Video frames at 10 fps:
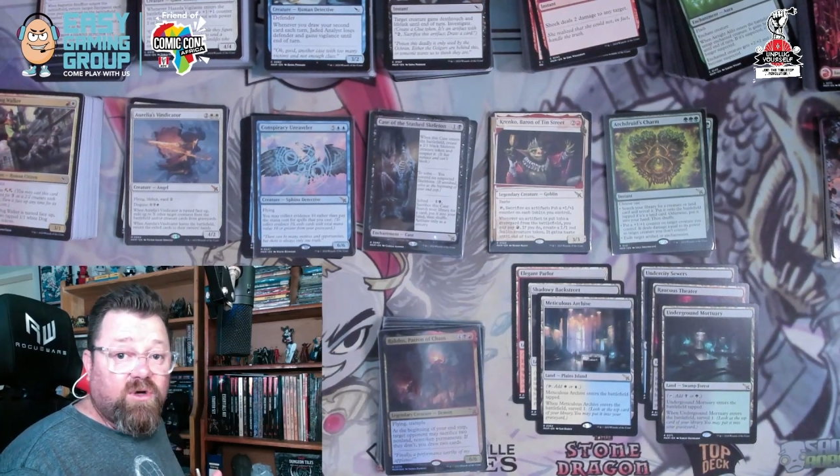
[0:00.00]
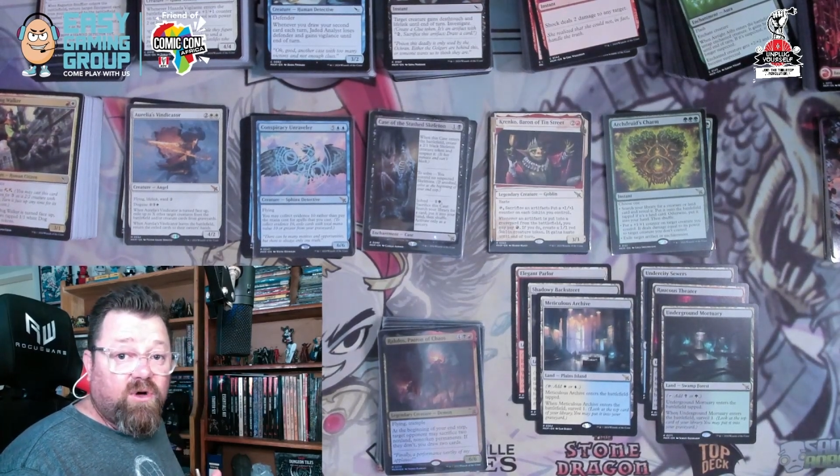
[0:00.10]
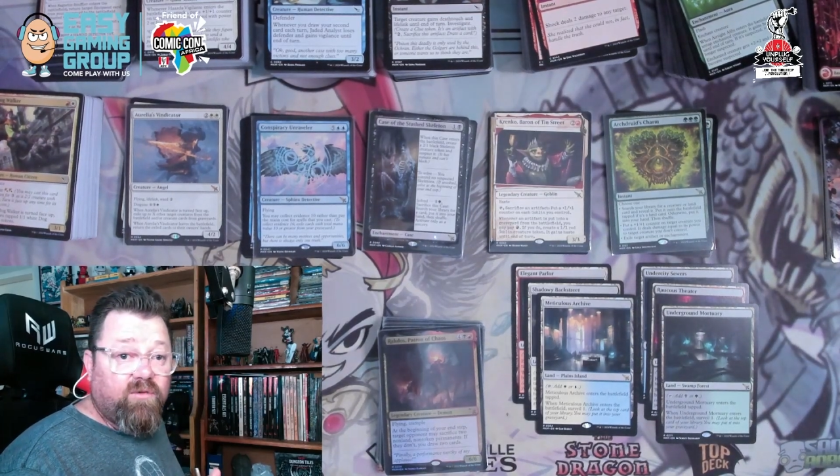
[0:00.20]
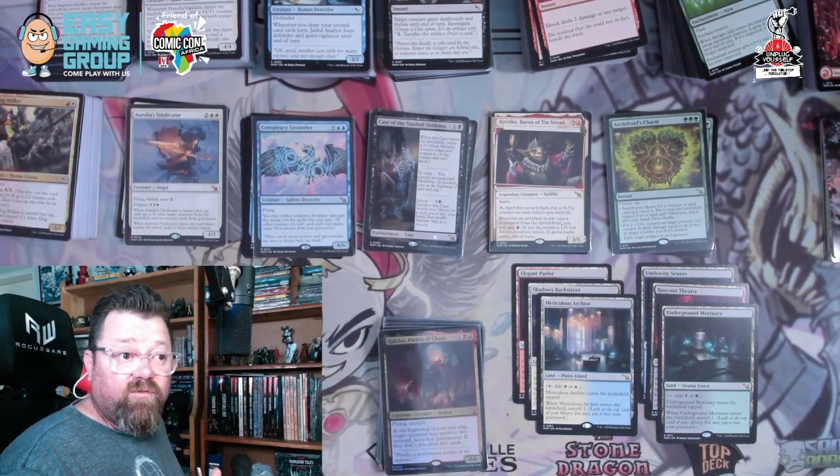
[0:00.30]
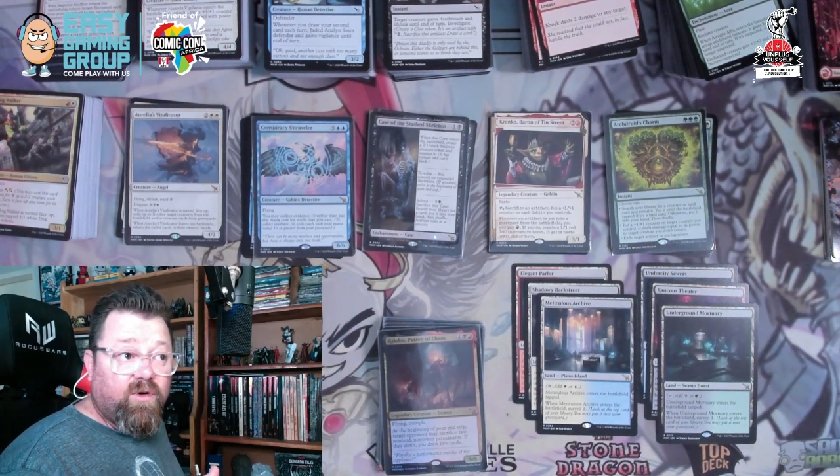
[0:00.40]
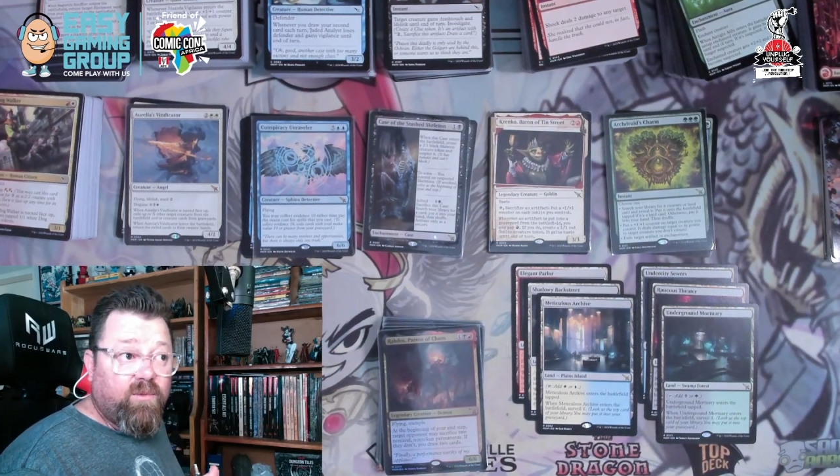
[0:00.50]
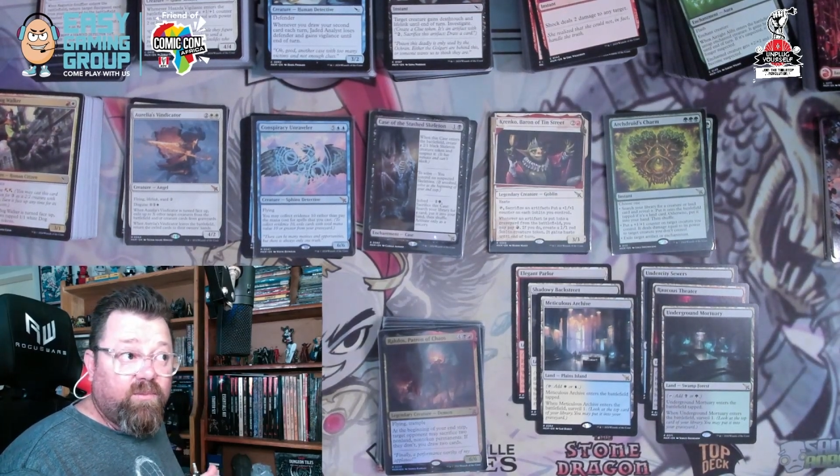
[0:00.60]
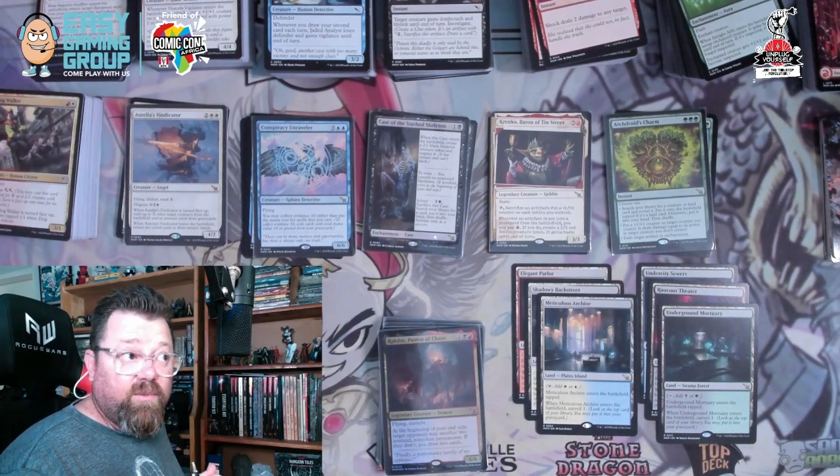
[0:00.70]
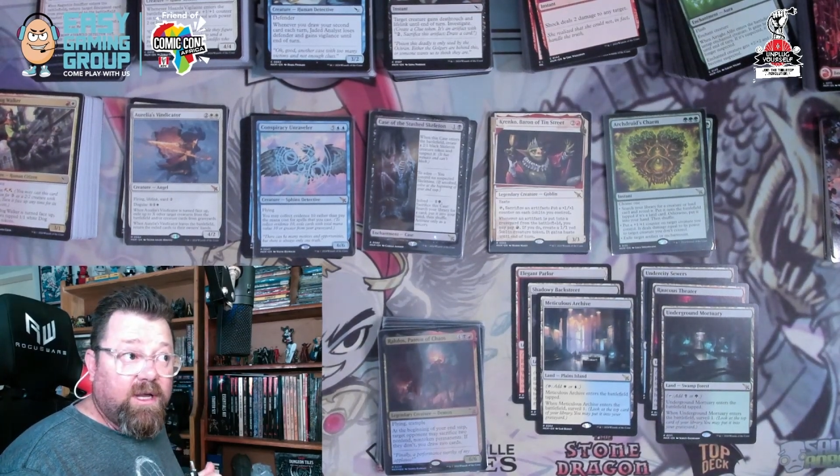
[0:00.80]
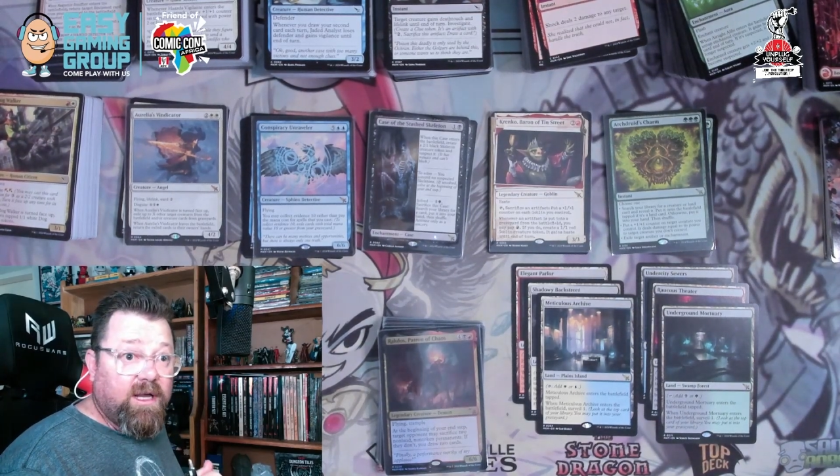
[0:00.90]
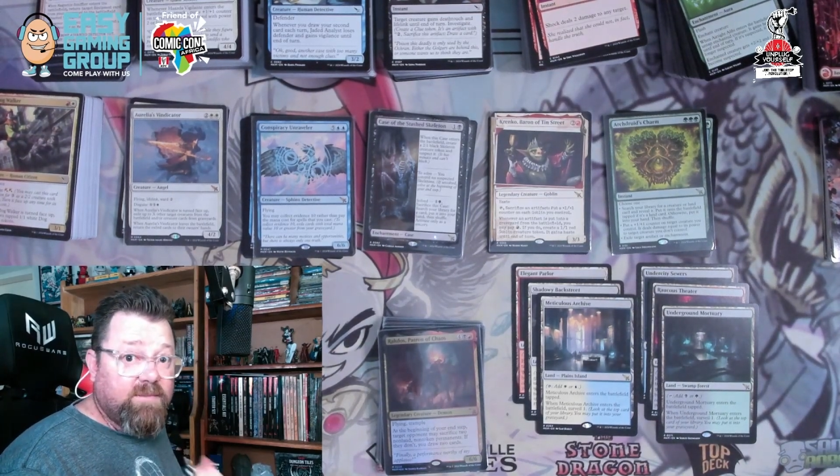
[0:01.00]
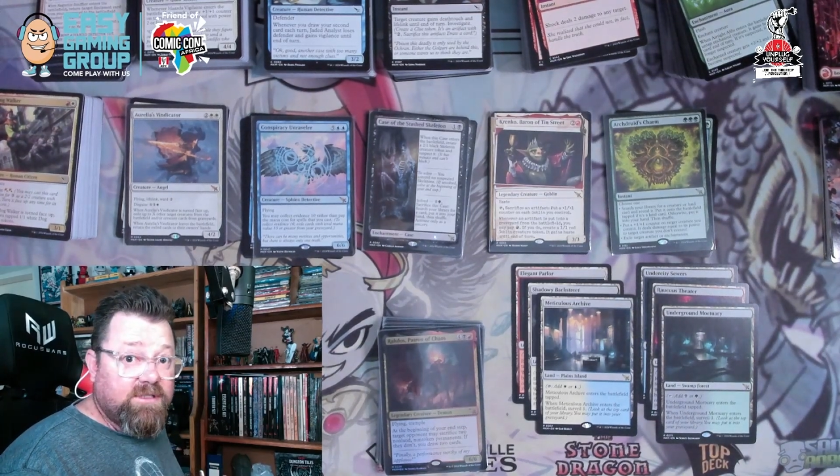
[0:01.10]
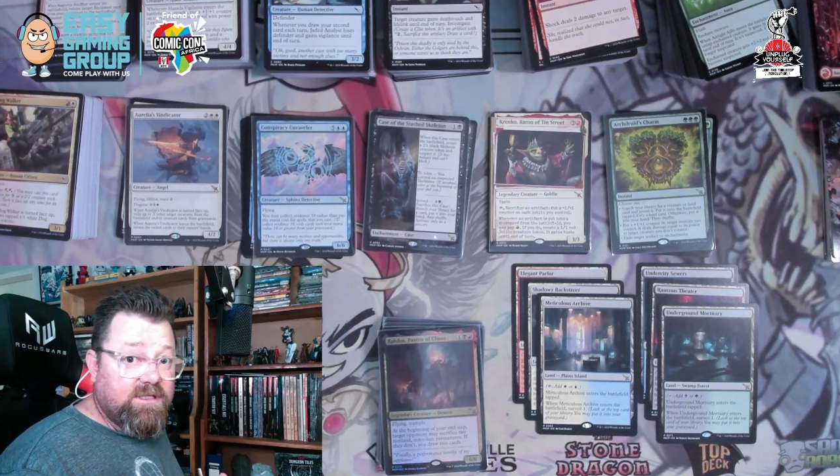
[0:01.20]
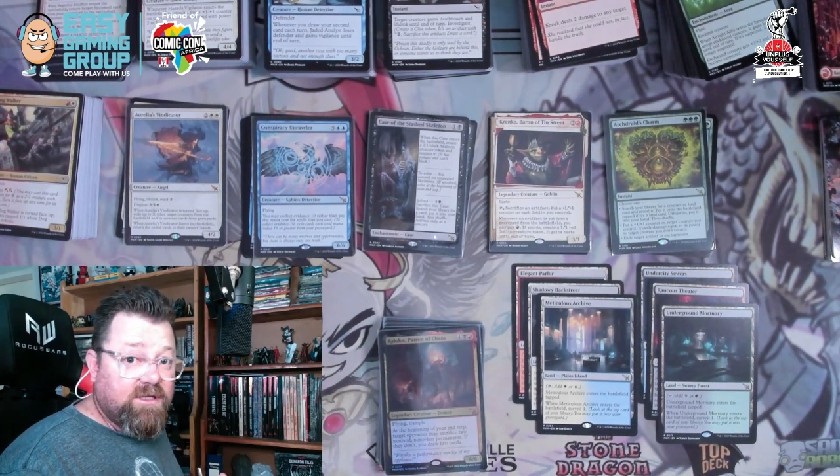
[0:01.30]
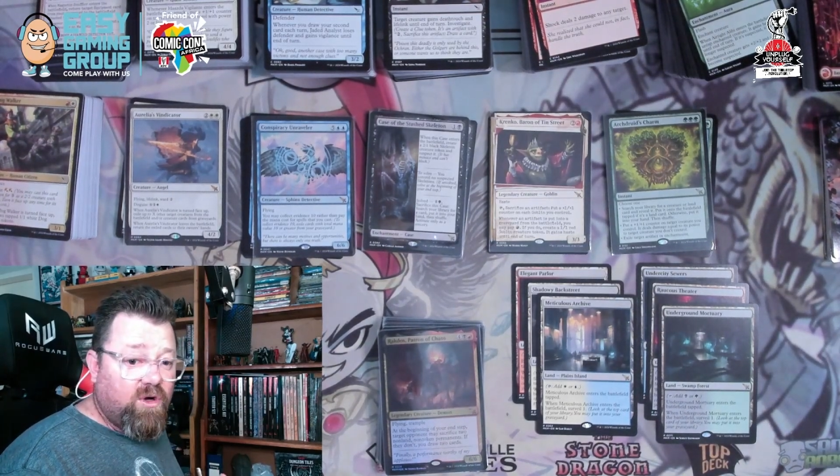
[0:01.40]
are from
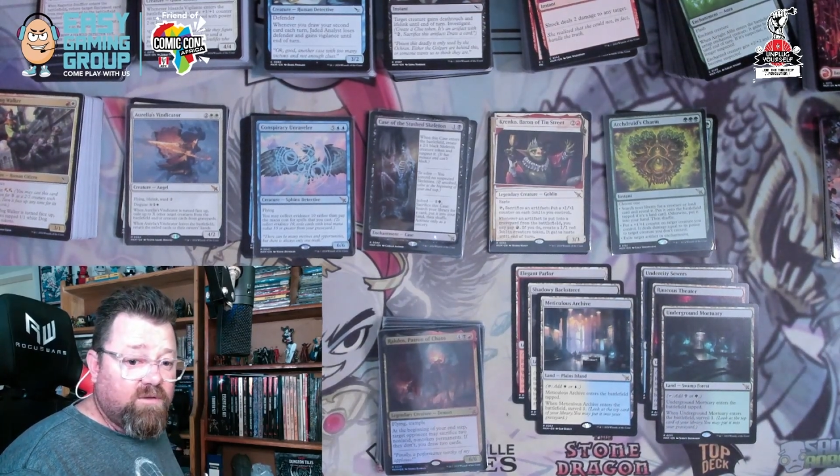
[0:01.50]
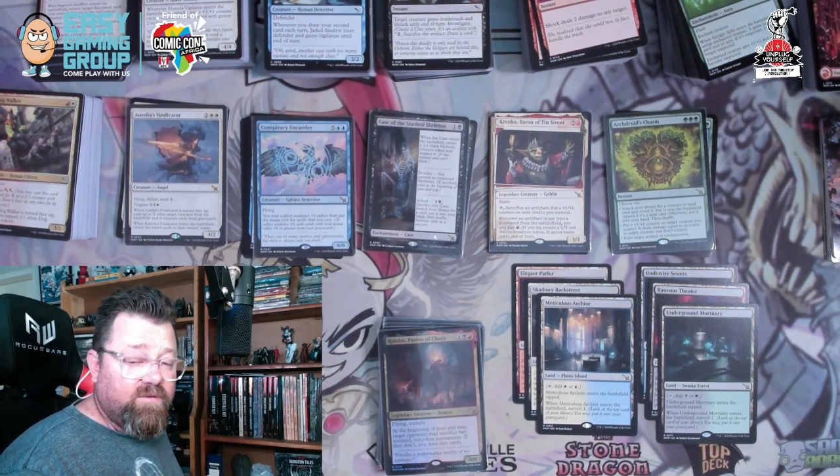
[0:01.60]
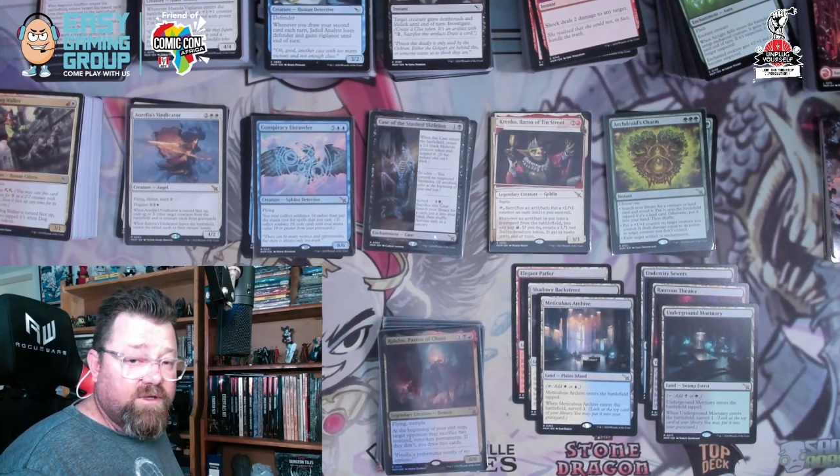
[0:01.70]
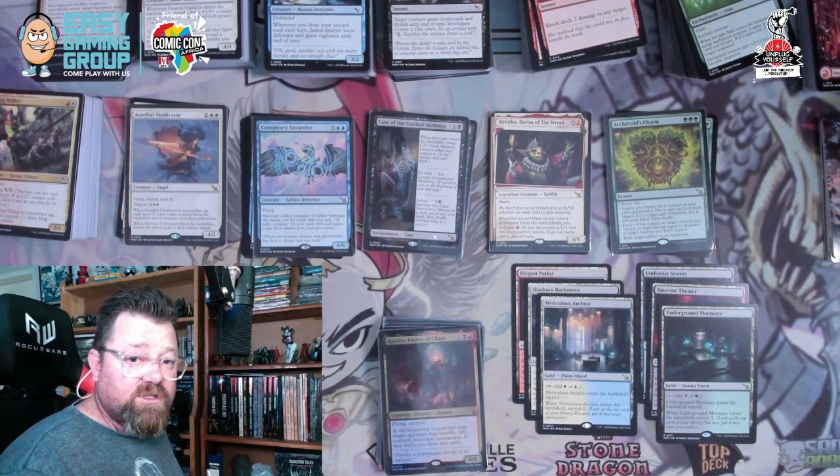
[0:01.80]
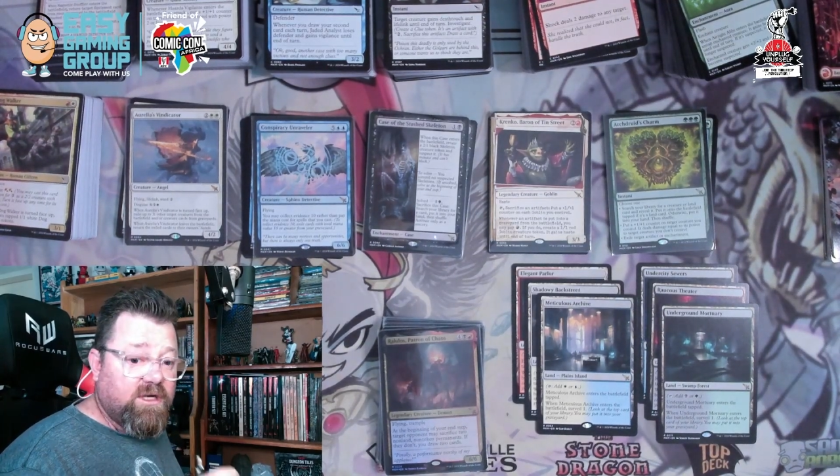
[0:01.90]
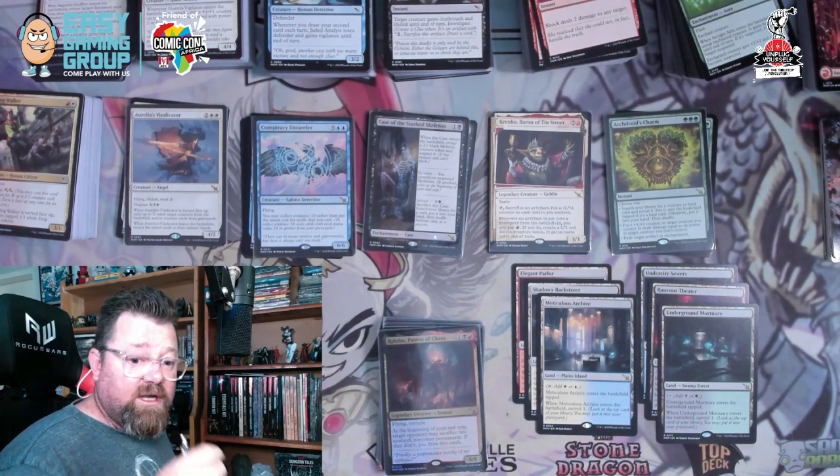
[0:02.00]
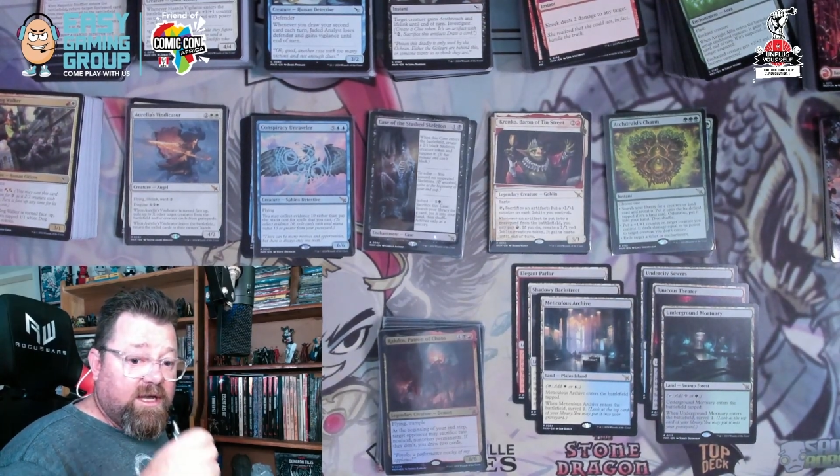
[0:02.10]
MTG Goldfish